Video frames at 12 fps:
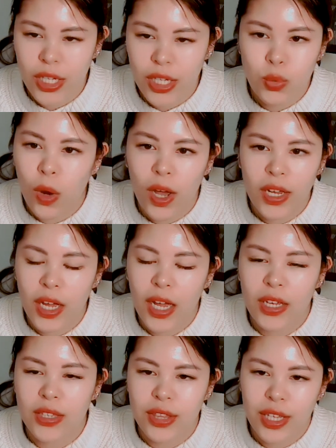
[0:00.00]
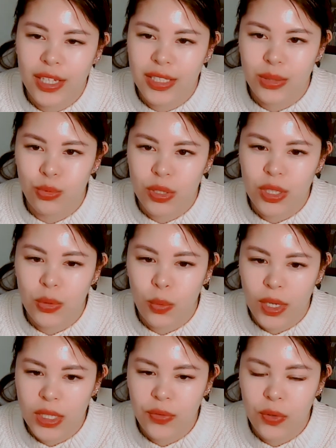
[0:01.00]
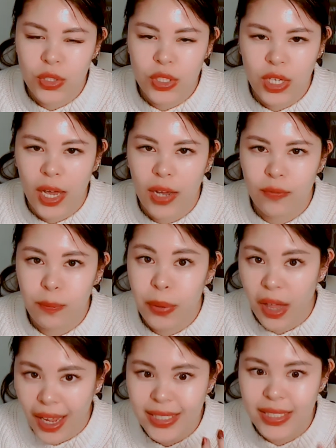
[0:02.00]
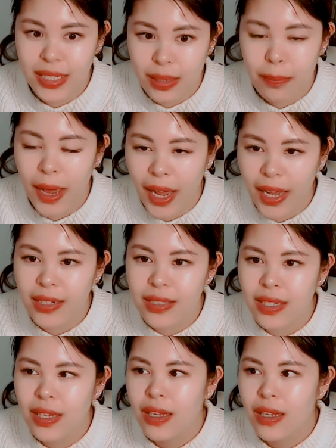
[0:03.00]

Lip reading: That's why I think it's really wasteful to have plastic bags.